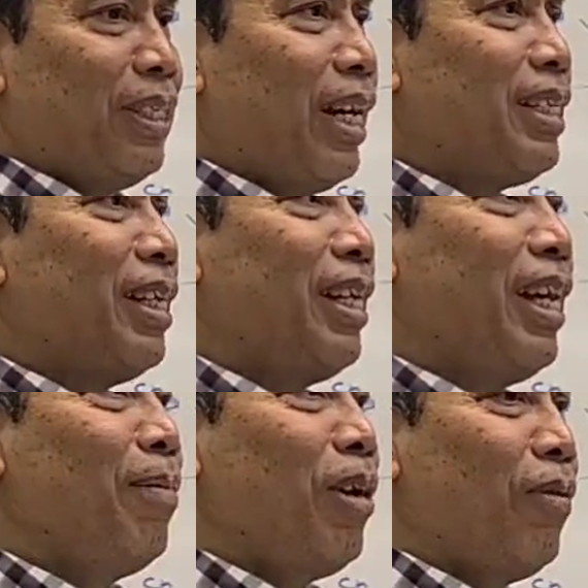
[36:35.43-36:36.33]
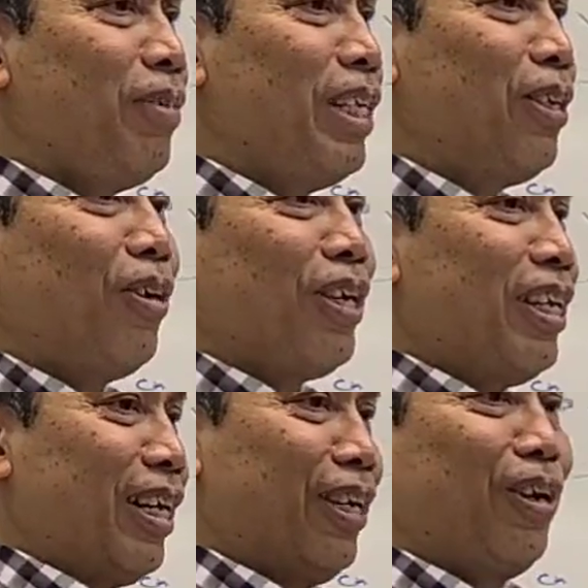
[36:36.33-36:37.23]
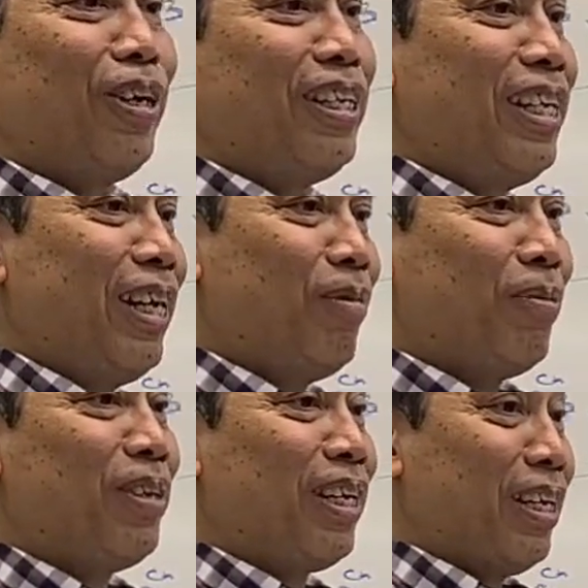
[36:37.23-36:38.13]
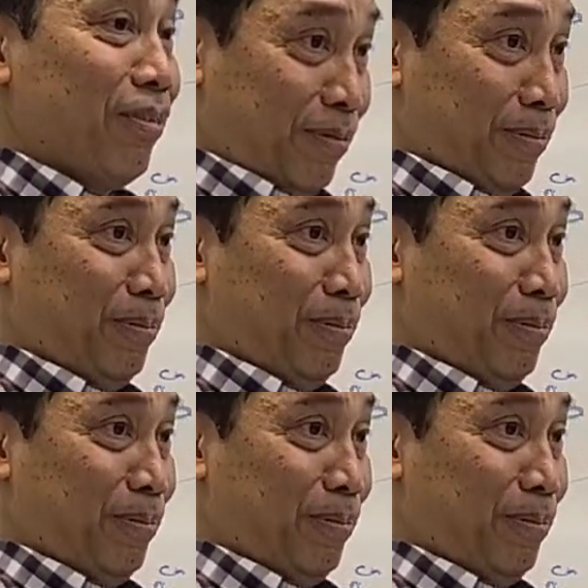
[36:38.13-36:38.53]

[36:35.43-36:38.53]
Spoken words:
That's the name of disorder, not the name of the curve.